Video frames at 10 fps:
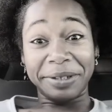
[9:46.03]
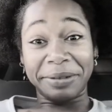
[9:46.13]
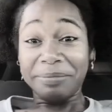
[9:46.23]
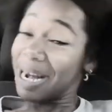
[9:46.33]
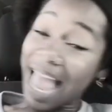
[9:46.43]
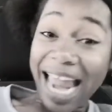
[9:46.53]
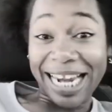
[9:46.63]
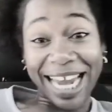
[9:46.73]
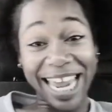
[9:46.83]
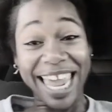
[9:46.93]
But all right
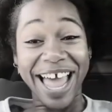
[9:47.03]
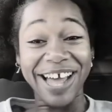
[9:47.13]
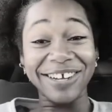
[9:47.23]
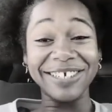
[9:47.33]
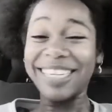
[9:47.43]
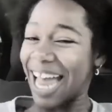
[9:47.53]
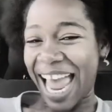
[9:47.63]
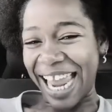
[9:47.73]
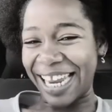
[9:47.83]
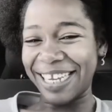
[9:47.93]
now, y'all. All
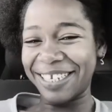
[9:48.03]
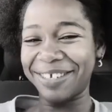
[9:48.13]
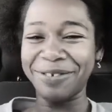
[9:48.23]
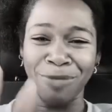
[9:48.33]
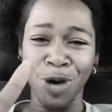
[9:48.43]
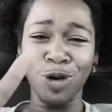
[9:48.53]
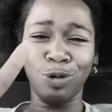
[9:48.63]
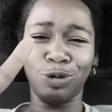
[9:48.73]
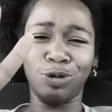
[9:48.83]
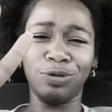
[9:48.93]
right. Peace.